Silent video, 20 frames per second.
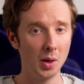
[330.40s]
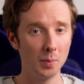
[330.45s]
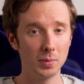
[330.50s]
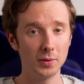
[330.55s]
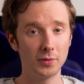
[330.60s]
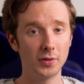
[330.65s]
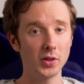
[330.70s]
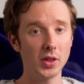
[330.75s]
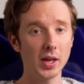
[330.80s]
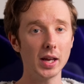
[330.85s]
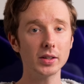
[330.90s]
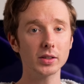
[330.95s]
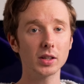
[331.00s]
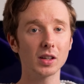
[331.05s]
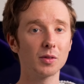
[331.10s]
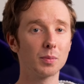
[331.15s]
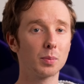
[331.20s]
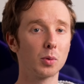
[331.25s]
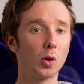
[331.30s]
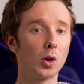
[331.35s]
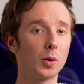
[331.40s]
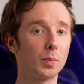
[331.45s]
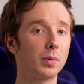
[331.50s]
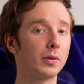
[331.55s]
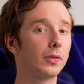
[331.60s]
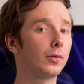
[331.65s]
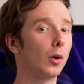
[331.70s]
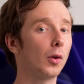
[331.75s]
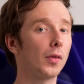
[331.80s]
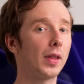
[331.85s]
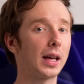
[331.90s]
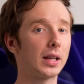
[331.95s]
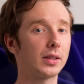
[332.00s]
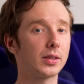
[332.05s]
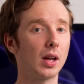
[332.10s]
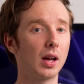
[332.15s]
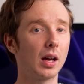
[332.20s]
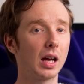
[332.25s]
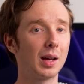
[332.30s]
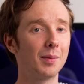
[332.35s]
But for things I've bought before that
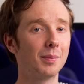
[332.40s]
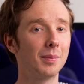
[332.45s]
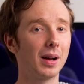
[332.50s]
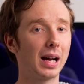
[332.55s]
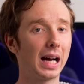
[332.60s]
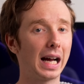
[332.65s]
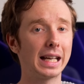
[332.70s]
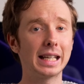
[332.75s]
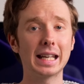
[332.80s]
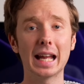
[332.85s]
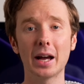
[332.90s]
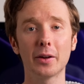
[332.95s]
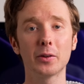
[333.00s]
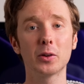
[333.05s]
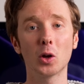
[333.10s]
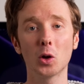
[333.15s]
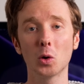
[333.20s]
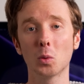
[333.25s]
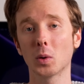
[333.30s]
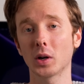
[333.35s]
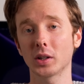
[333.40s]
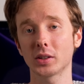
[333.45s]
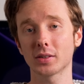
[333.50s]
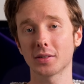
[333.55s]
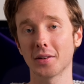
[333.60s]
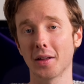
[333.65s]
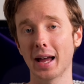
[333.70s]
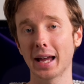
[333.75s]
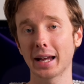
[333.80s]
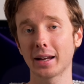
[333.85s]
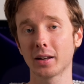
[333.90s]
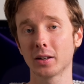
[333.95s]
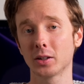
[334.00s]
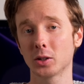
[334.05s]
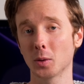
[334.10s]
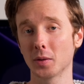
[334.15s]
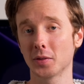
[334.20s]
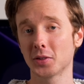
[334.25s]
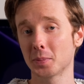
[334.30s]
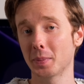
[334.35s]
time, I now know what it's like to
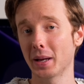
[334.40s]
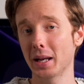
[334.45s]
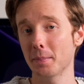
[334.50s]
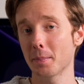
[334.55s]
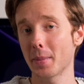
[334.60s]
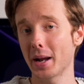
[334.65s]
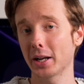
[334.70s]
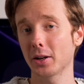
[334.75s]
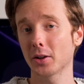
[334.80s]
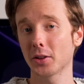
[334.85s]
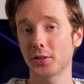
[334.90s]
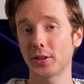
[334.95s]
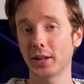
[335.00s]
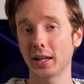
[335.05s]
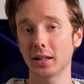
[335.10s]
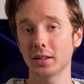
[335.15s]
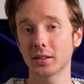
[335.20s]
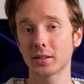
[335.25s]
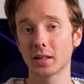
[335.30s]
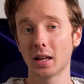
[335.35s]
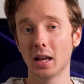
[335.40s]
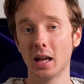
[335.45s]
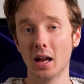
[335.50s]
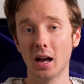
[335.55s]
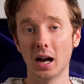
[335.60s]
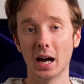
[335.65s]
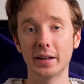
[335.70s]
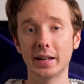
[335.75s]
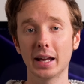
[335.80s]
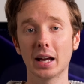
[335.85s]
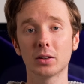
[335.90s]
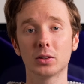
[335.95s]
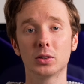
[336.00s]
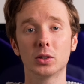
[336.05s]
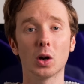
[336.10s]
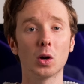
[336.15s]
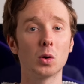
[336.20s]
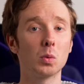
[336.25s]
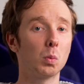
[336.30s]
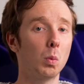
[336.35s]
have spent money on things I now
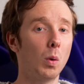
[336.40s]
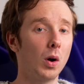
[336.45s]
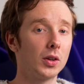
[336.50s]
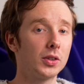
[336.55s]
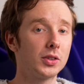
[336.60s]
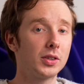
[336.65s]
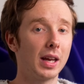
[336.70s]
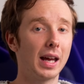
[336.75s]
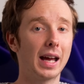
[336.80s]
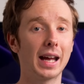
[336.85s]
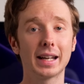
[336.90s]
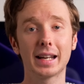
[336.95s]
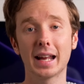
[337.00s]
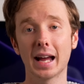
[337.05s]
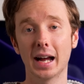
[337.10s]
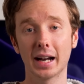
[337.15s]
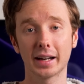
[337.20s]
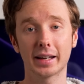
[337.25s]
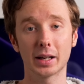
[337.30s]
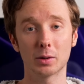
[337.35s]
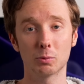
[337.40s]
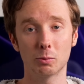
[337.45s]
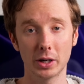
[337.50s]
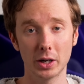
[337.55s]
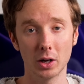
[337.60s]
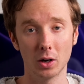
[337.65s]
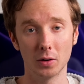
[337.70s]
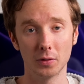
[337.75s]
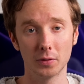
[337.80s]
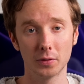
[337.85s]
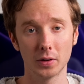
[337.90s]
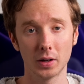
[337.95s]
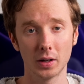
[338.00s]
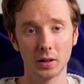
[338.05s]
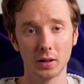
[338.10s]
don't want and can't get rid of.